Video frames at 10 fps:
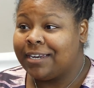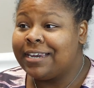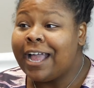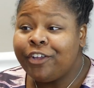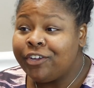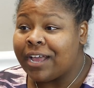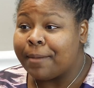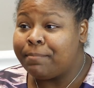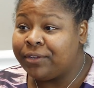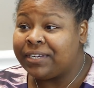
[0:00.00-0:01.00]
Now you're
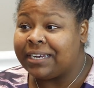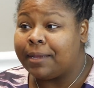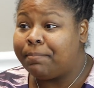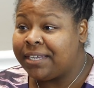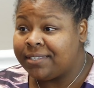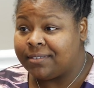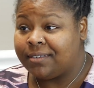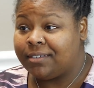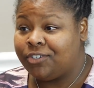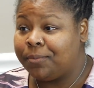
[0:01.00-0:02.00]
not building a
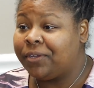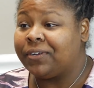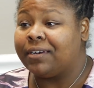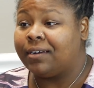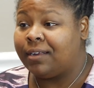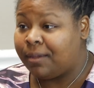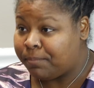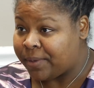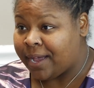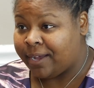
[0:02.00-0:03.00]
business, you're building an
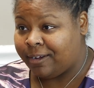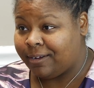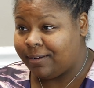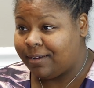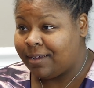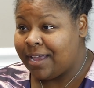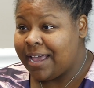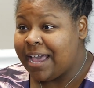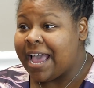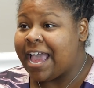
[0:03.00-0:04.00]
empire.
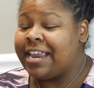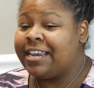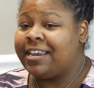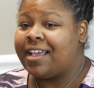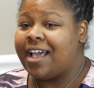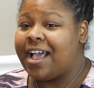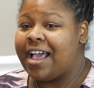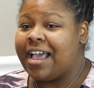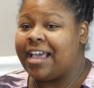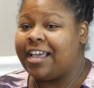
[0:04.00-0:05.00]
And
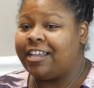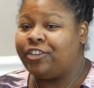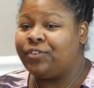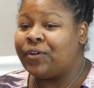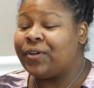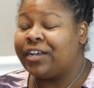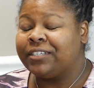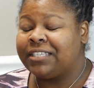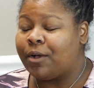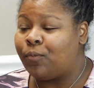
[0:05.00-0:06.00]
you know, it
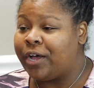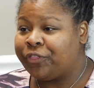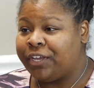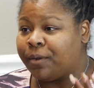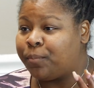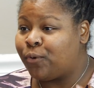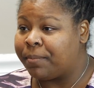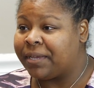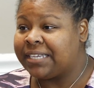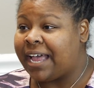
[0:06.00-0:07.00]
goes to that wealthy or poor
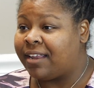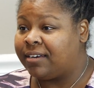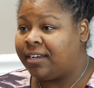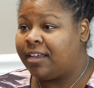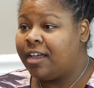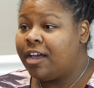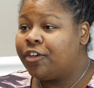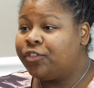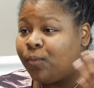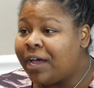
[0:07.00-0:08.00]
mentality.
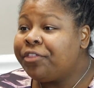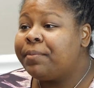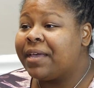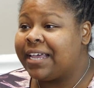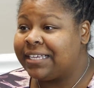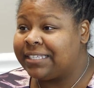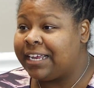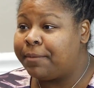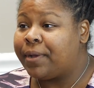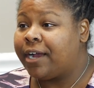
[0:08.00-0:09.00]
The wealthy man has an
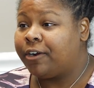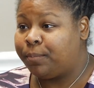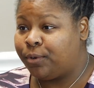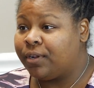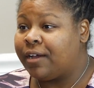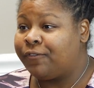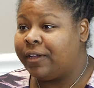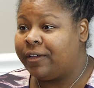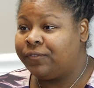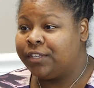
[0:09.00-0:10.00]
empire to pull off
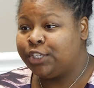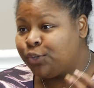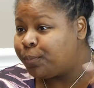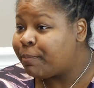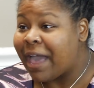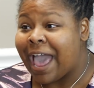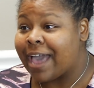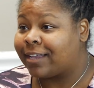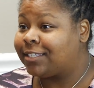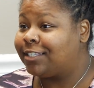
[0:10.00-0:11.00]
of. Super
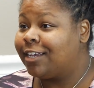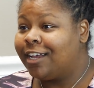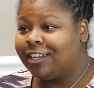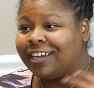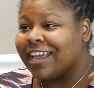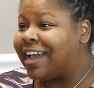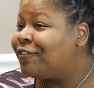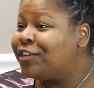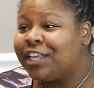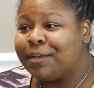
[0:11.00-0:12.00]
PACs, look at
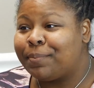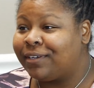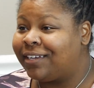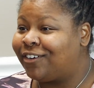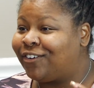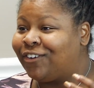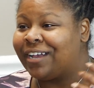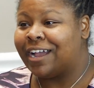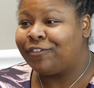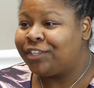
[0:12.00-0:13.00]
everything
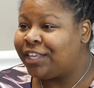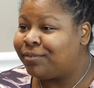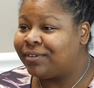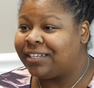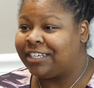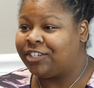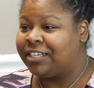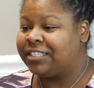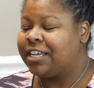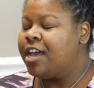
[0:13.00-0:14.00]
political, everything
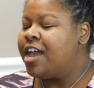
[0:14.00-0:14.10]
religious.